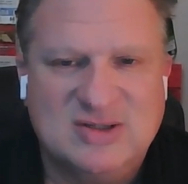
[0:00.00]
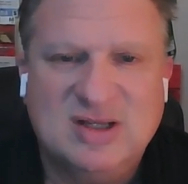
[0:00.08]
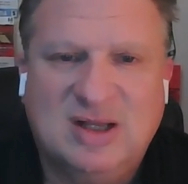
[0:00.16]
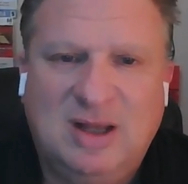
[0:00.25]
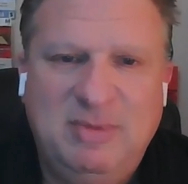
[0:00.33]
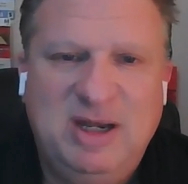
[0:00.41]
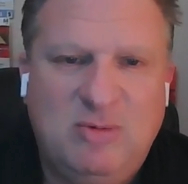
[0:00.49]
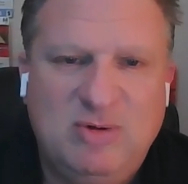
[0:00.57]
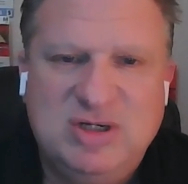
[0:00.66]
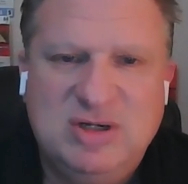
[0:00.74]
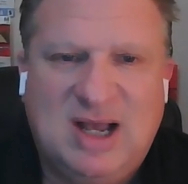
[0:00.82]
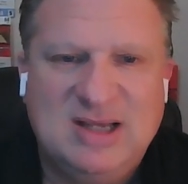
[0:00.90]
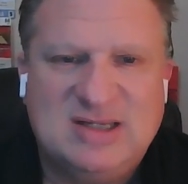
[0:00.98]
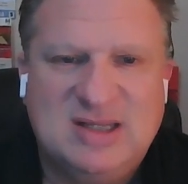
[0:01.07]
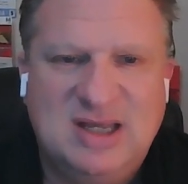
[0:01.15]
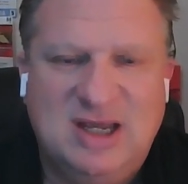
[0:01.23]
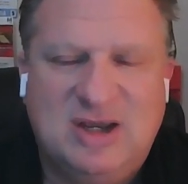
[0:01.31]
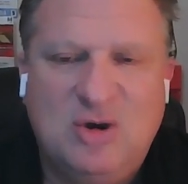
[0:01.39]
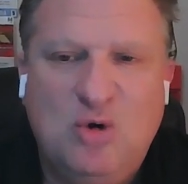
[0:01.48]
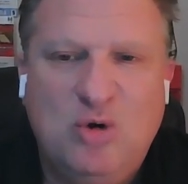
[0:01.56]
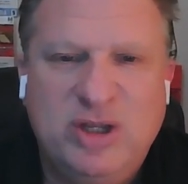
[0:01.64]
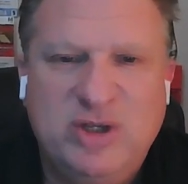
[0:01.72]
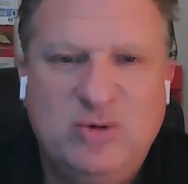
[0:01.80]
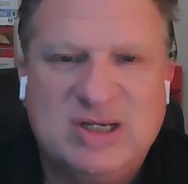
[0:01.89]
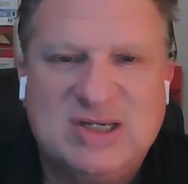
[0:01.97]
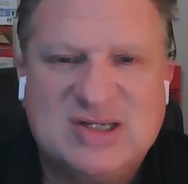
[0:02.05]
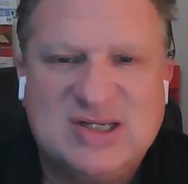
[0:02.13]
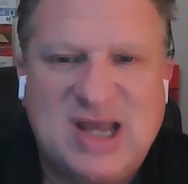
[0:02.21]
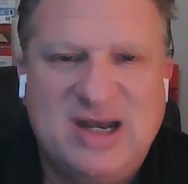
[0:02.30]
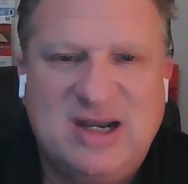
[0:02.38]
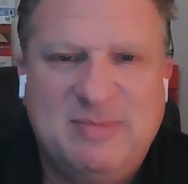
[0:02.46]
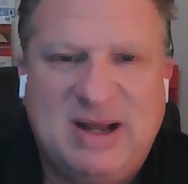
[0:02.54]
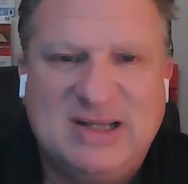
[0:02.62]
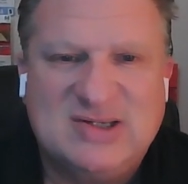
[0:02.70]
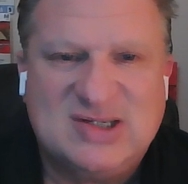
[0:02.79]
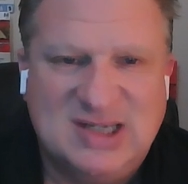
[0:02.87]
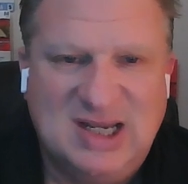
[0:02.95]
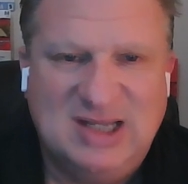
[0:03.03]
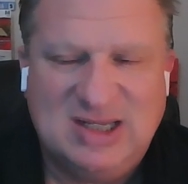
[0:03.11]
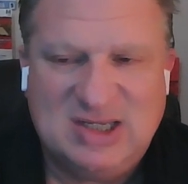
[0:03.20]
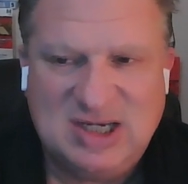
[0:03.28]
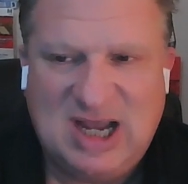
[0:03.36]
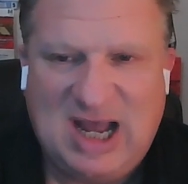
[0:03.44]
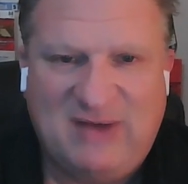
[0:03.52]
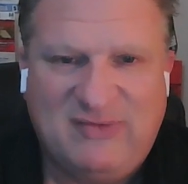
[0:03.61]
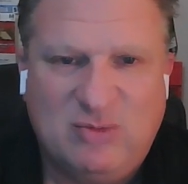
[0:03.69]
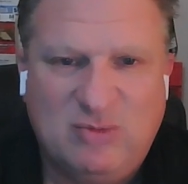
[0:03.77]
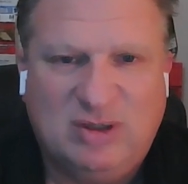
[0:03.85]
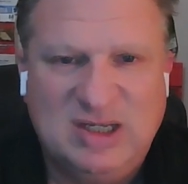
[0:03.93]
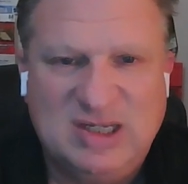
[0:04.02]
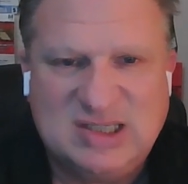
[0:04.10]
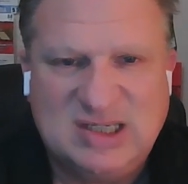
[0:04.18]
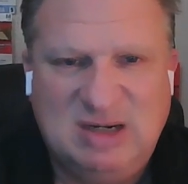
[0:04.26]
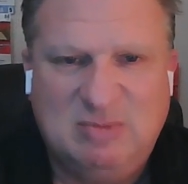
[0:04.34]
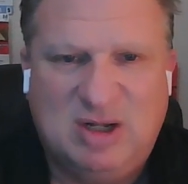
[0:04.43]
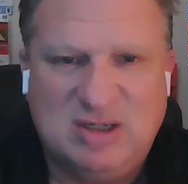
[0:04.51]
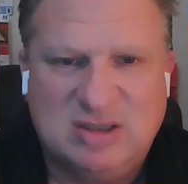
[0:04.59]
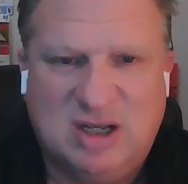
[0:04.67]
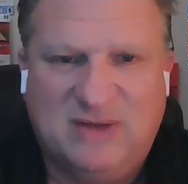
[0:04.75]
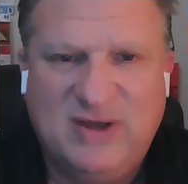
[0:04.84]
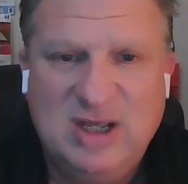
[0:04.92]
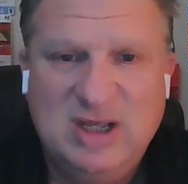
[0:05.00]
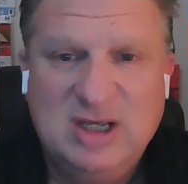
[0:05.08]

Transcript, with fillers: So let me know what you guys think. Who are you excited about seeing that you haven't really seen much of?